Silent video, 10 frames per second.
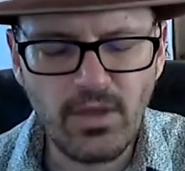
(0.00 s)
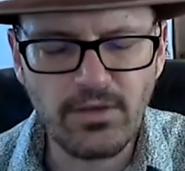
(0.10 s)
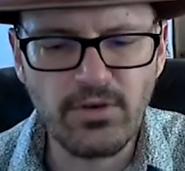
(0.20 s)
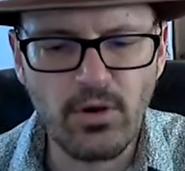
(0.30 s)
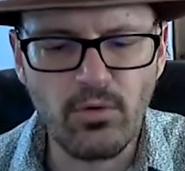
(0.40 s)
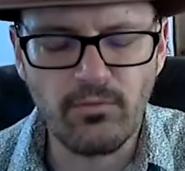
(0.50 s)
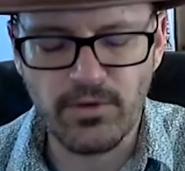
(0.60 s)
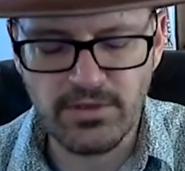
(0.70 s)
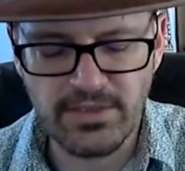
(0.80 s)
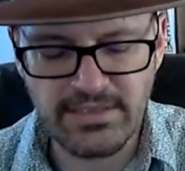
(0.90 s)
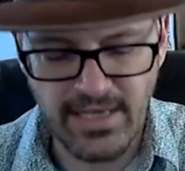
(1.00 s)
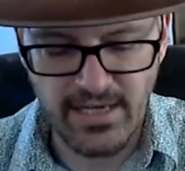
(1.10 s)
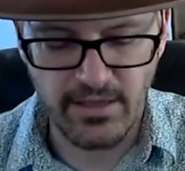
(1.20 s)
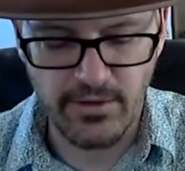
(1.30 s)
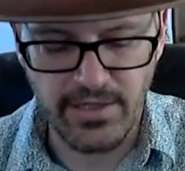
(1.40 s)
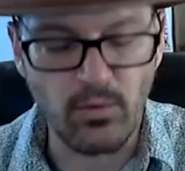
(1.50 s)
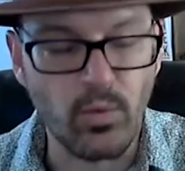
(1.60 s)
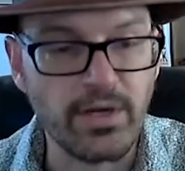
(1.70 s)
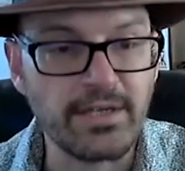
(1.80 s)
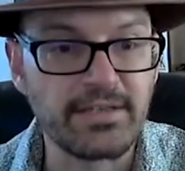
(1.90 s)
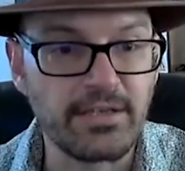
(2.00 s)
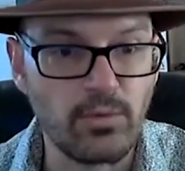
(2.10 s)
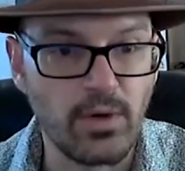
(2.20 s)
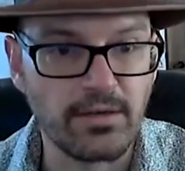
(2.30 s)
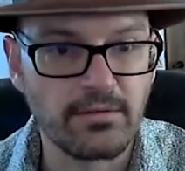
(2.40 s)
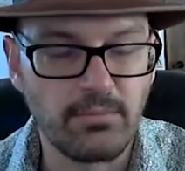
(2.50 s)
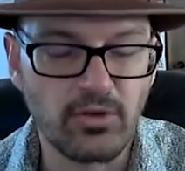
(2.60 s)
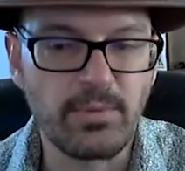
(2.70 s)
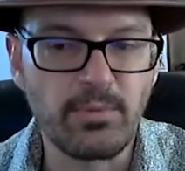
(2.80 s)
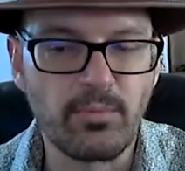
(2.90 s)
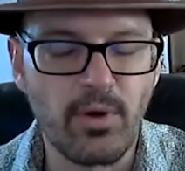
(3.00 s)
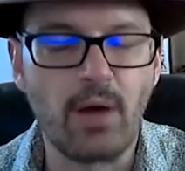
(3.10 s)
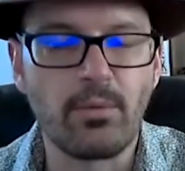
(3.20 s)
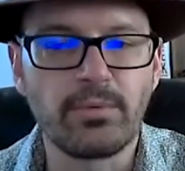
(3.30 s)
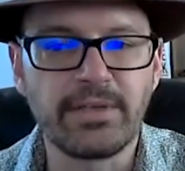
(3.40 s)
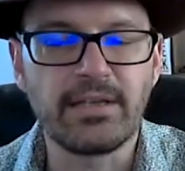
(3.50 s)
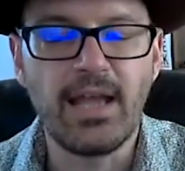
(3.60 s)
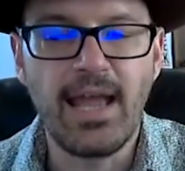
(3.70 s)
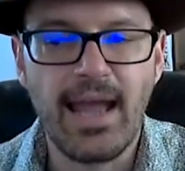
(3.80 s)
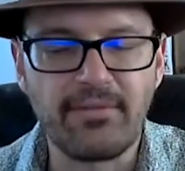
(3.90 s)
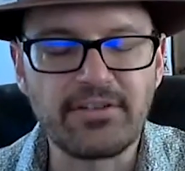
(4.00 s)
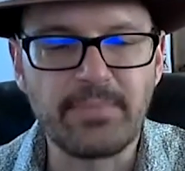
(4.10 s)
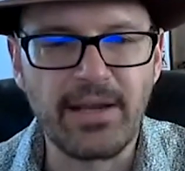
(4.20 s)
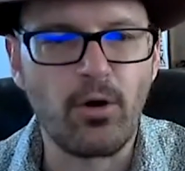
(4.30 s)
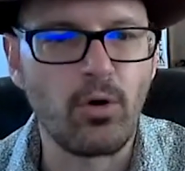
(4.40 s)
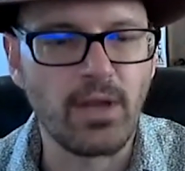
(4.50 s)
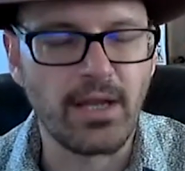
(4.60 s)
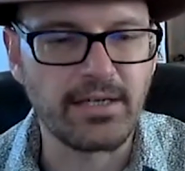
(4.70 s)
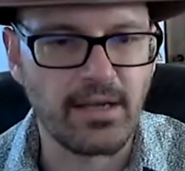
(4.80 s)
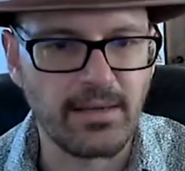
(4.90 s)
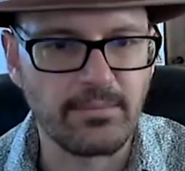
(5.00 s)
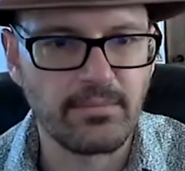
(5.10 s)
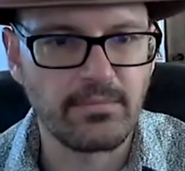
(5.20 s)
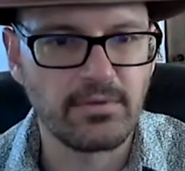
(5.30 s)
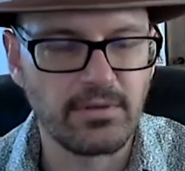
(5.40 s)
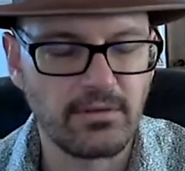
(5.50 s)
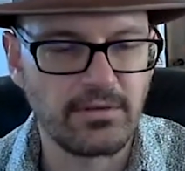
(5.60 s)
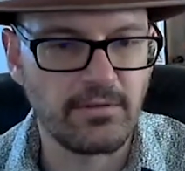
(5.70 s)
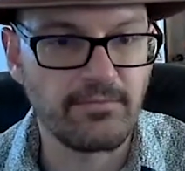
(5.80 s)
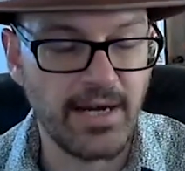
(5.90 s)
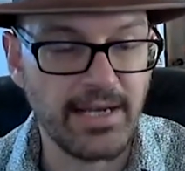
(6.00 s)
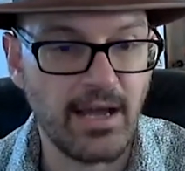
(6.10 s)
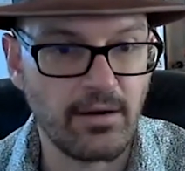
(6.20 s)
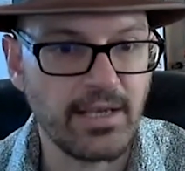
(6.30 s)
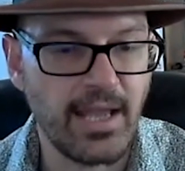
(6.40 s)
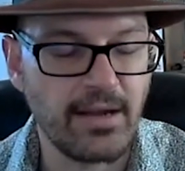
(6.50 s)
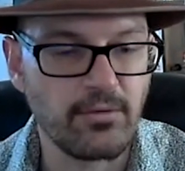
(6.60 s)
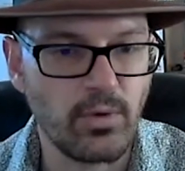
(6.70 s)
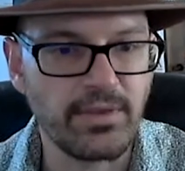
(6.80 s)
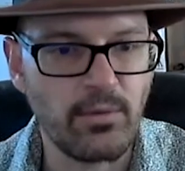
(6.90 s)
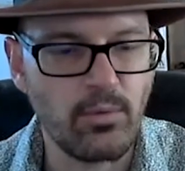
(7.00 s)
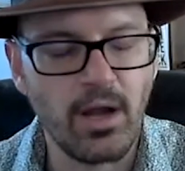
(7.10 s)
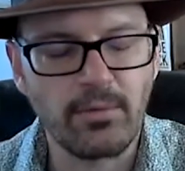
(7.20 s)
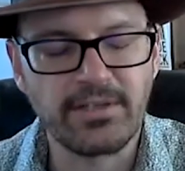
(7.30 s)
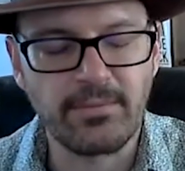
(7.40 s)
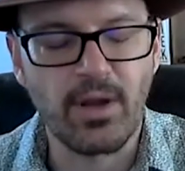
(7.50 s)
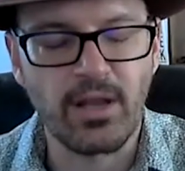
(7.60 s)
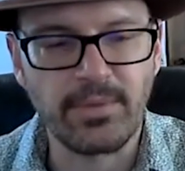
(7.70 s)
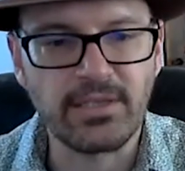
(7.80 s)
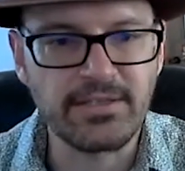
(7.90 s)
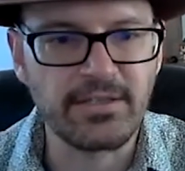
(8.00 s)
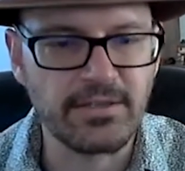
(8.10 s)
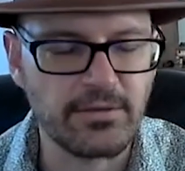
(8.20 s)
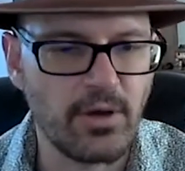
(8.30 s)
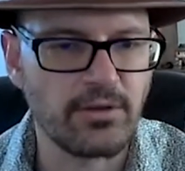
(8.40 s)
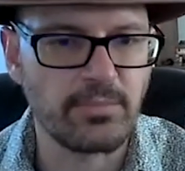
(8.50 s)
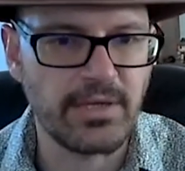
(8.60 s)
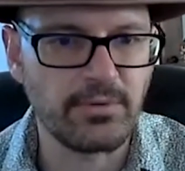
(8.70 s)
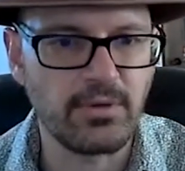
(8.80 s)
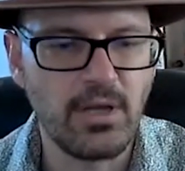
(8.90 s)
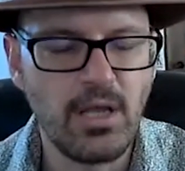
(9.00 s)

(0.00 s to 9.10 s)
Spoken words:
so first, let's get clarity on what it is that you want. Most people probably haven't spent a whole lot of time, finding out again what they want, because they've probably been listening to other people.